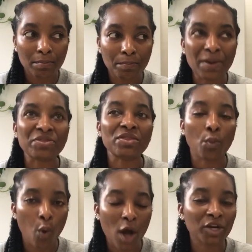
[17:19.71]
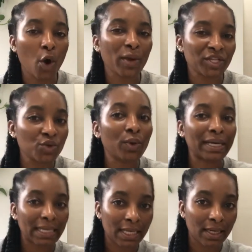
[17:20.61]
but then the want going to a
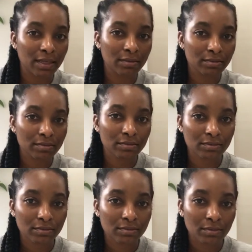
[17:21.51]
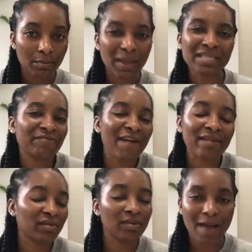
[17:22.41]
need. Because the
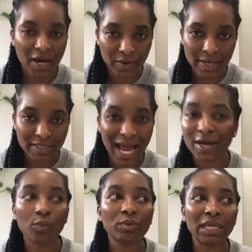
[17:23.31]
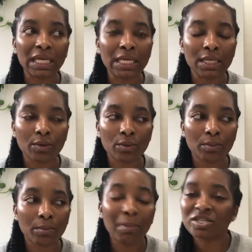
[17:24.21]
fact of the matter is, I don't need
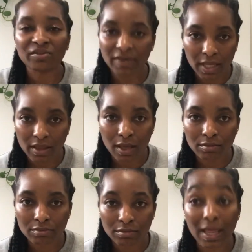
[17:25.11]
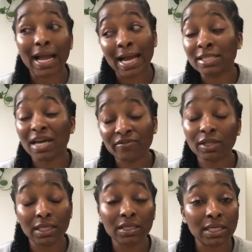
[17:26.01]
much of anything. Like, I
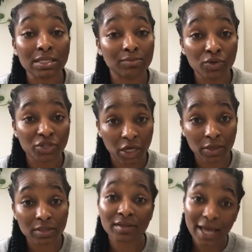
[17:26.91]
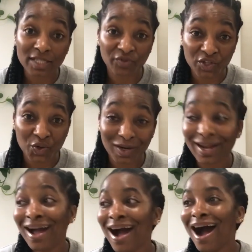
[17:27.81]
definitely need some new shirts, that's for sure.
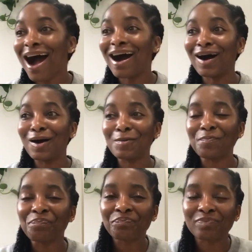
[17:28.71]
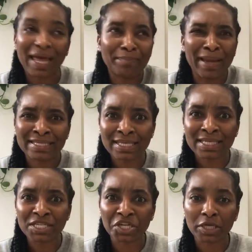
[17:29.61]
Like basic
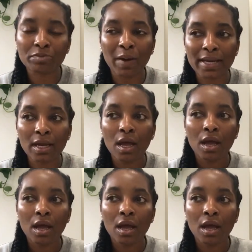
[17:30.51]
t-shirts. But